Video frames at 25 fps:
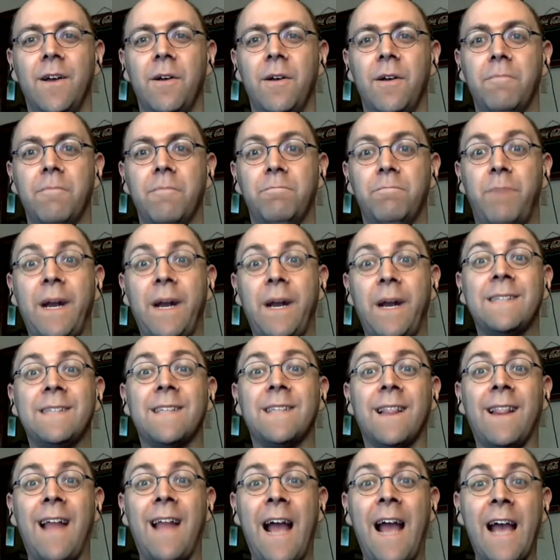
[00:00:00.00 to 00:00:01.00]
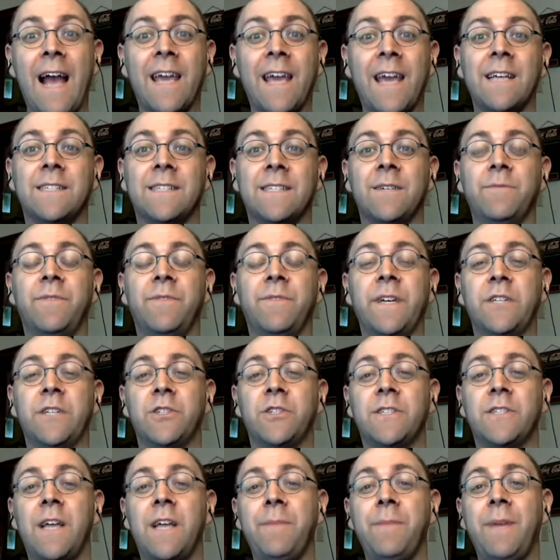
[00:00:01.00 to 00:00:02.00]
but it's lacking some features.
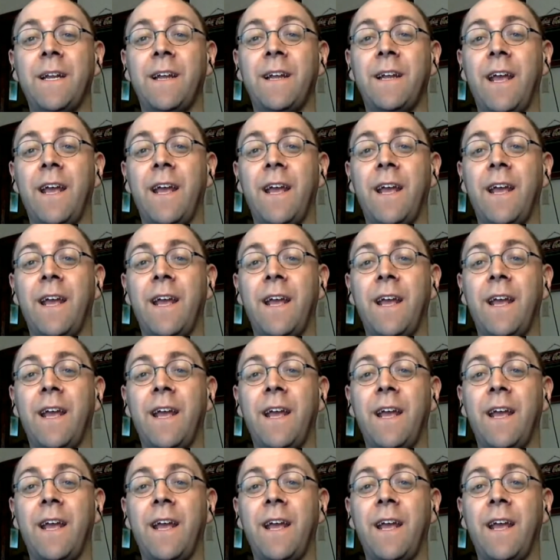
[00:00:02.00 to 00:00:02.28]
I mean, it